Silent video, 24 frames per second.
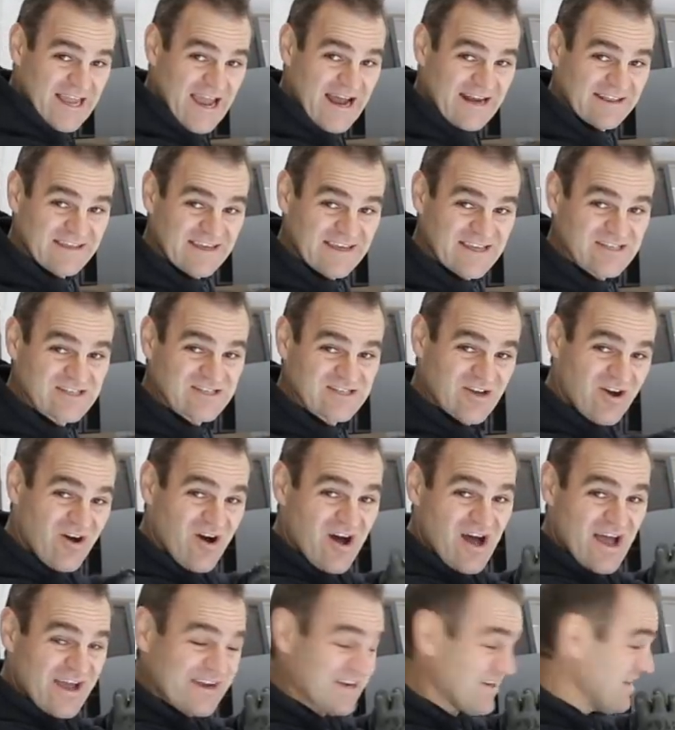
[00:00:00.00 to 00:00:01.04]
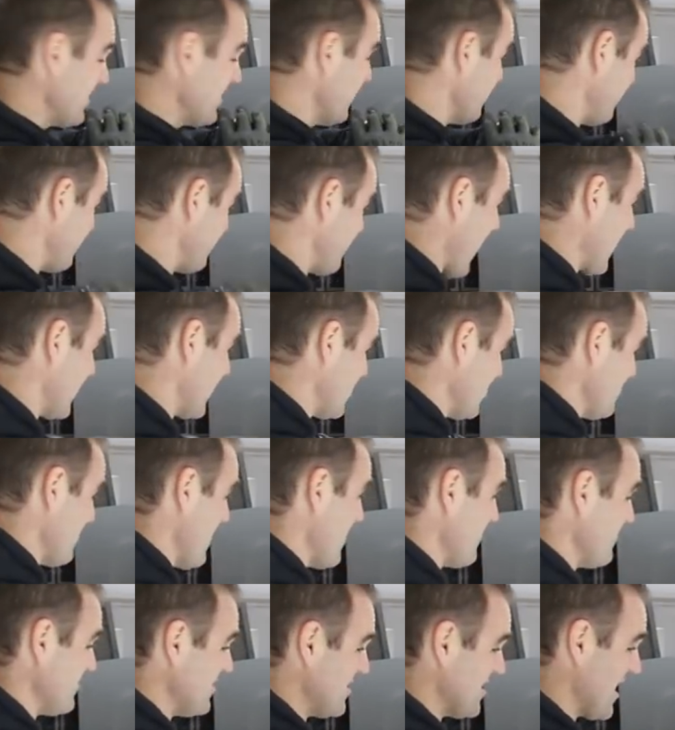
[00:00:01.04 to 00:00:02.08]
out of the inside, vacuum
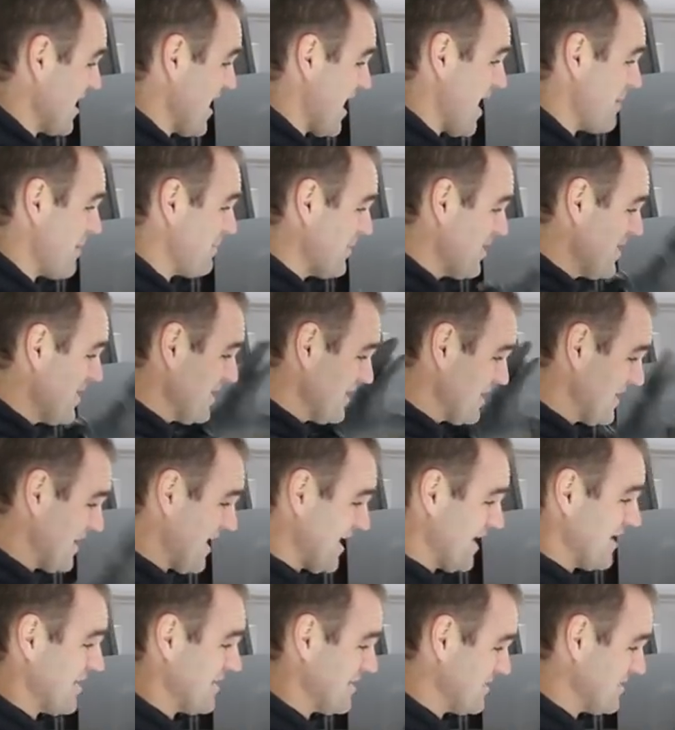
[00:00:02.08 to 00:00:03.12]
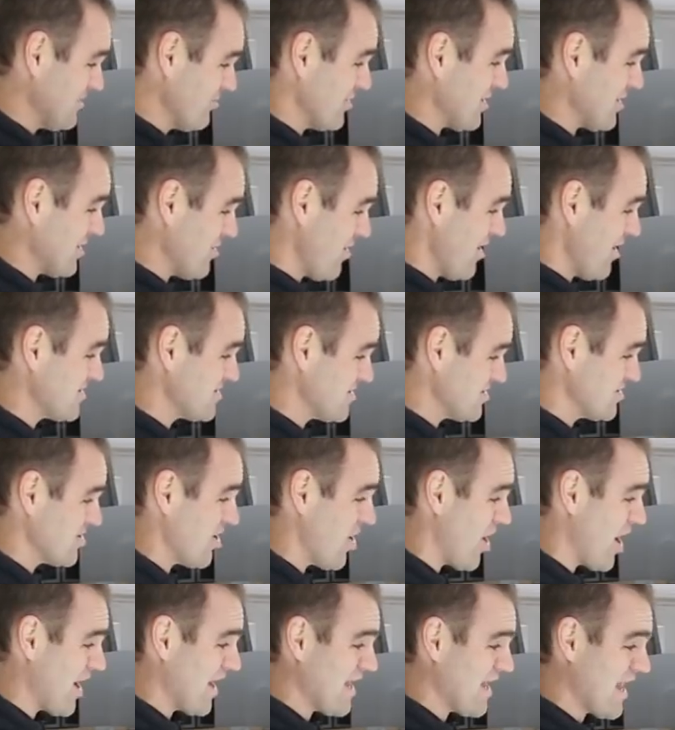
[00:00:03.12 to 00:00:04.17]
everything up, get it looking nice and
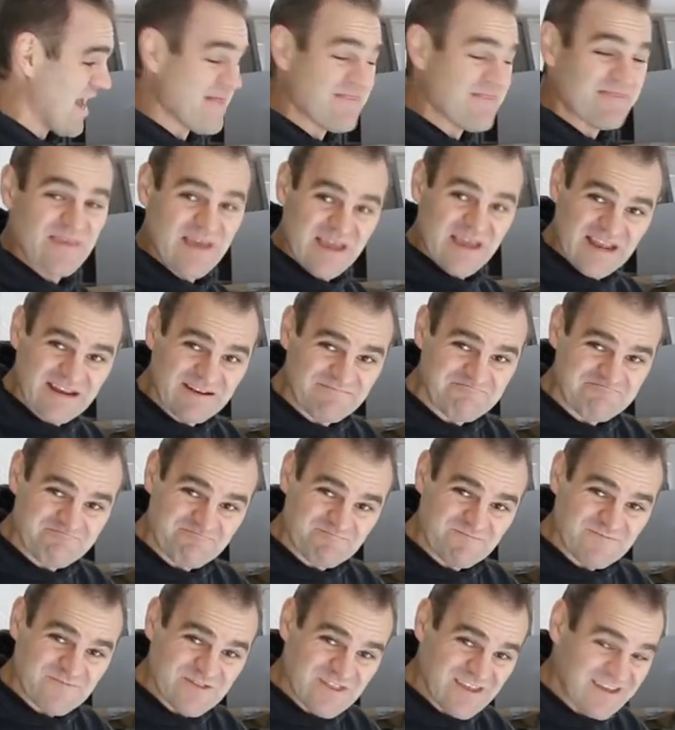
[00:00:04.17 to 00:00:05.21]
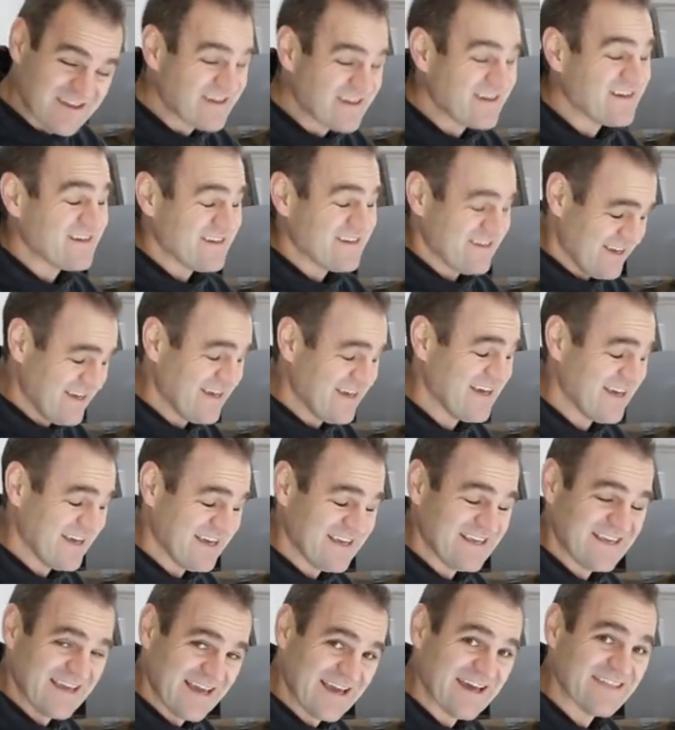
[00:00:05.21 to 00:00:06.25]
tidy, and then,
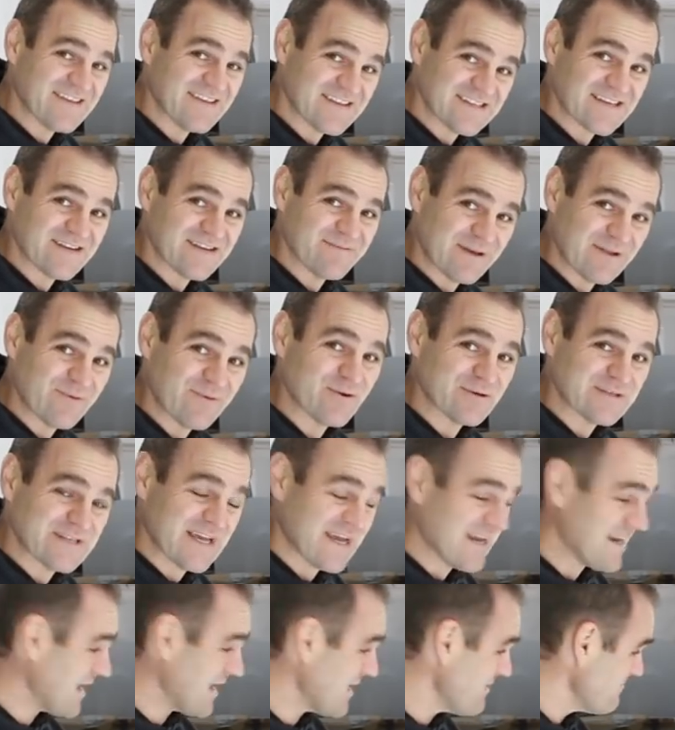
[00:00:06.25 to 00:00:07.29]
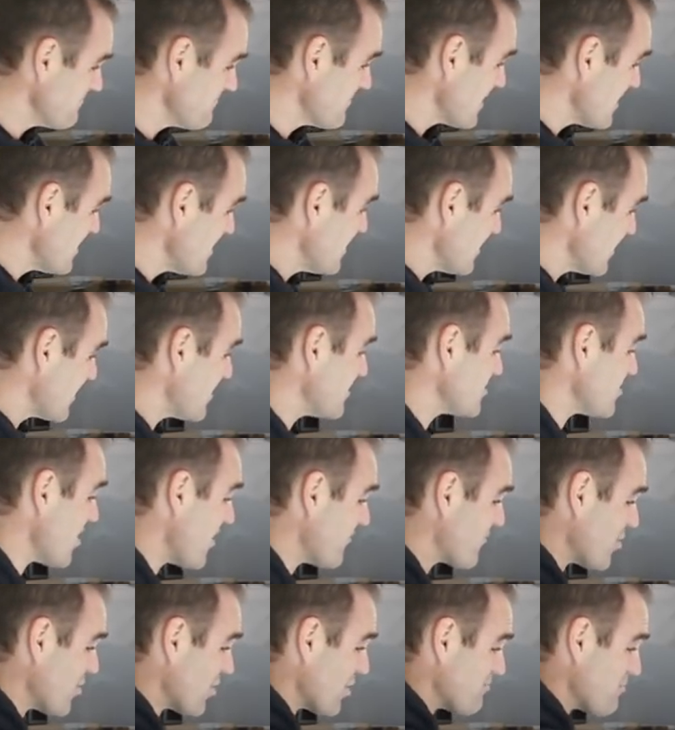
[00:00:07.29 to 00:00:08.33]
yeah, there's gonna be more sanding, because
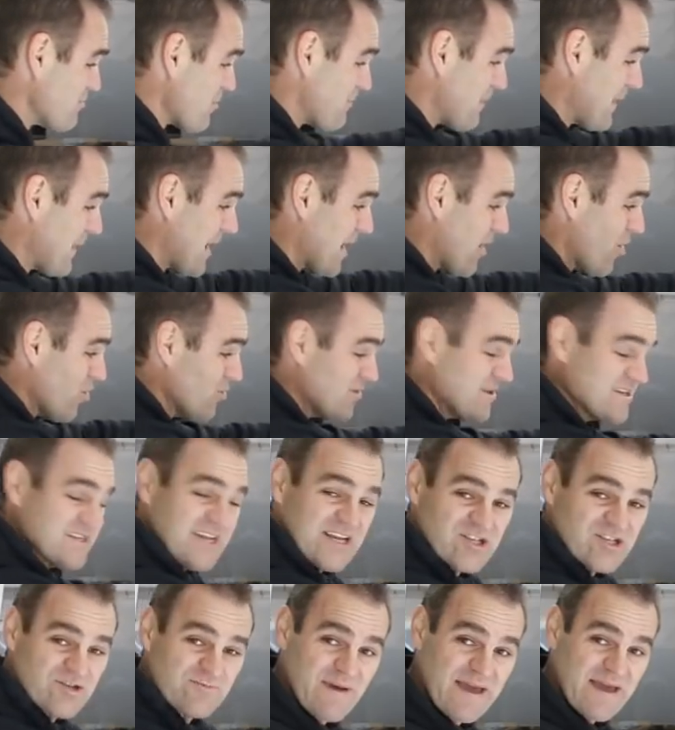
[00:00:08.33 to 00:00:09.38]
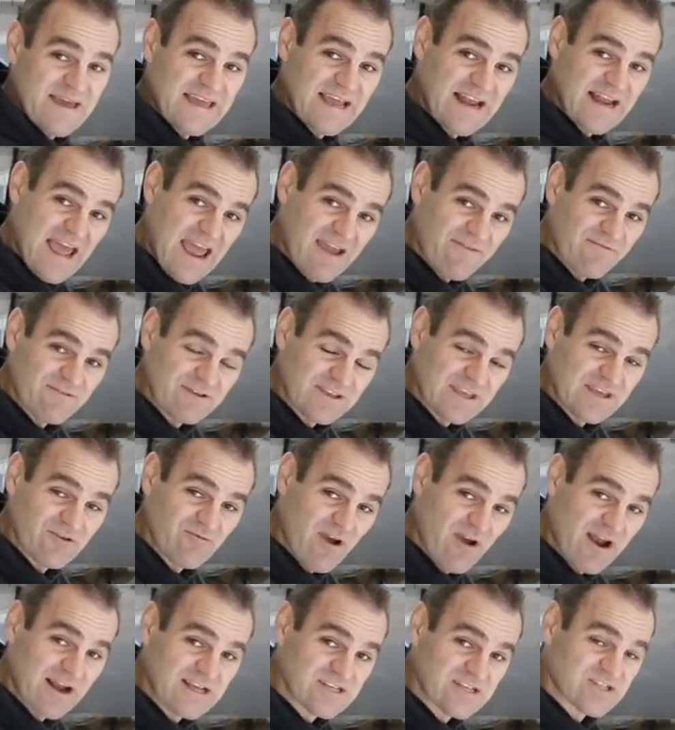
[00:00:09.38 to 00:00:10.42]
I've got to prepare all this engine bay, get everything
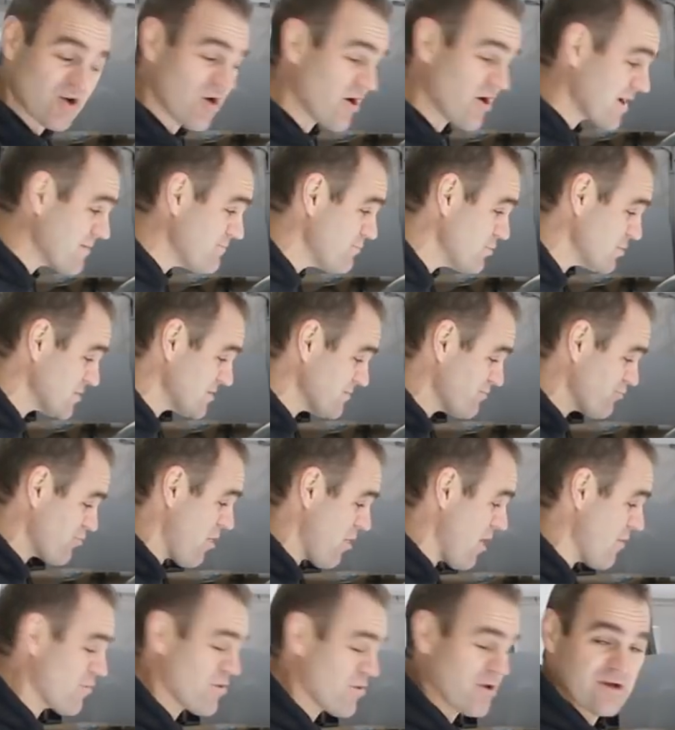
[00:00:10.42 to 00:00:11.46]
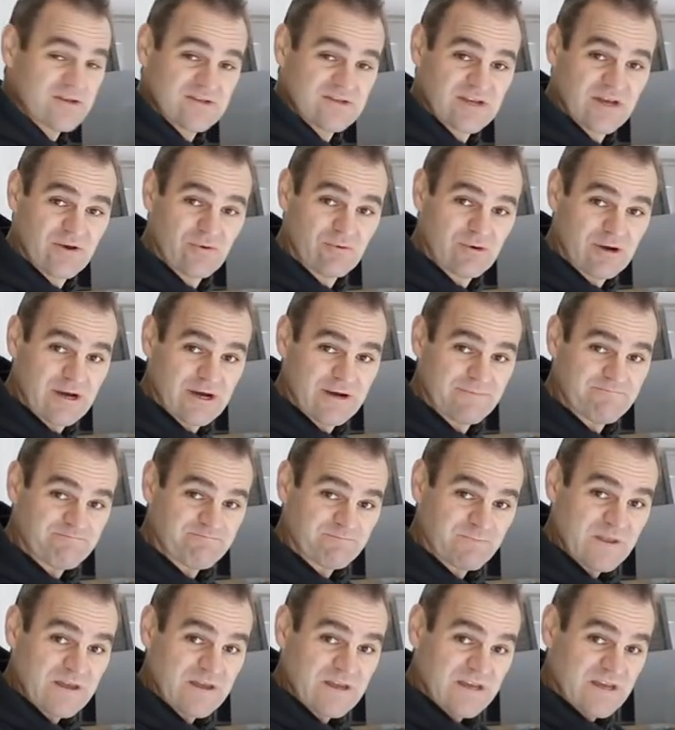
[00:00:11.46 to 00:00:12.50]
ready so I can put some primer on it. So
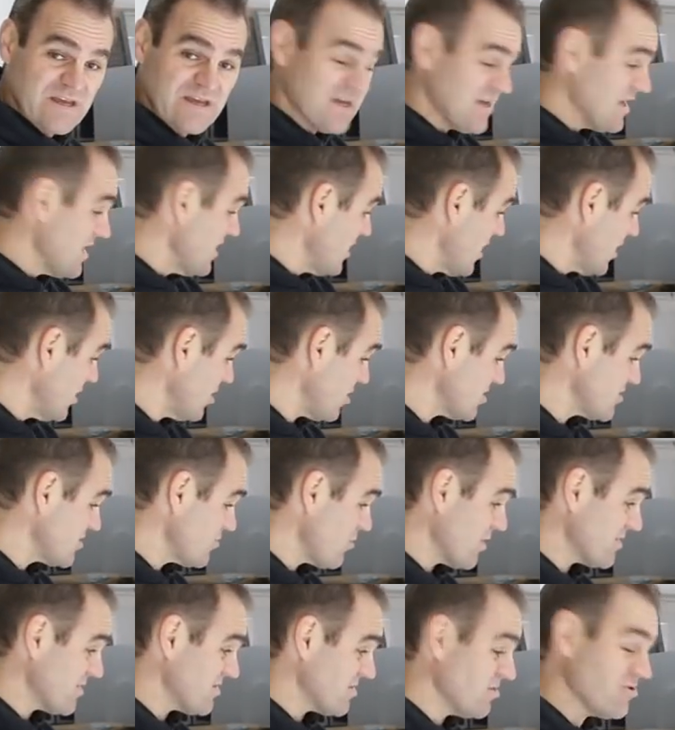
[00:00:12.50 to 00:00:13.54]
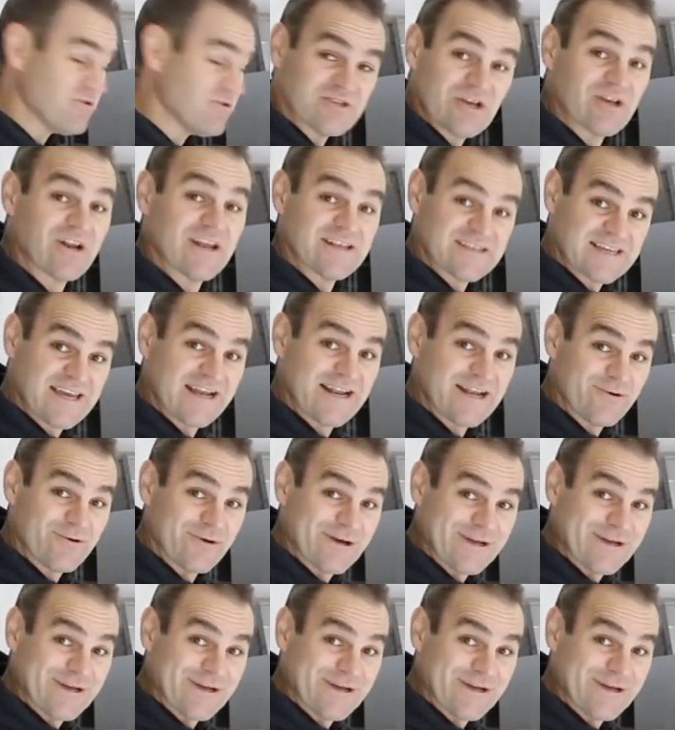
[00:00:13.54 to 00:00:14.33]
lots of work to do, so let's get into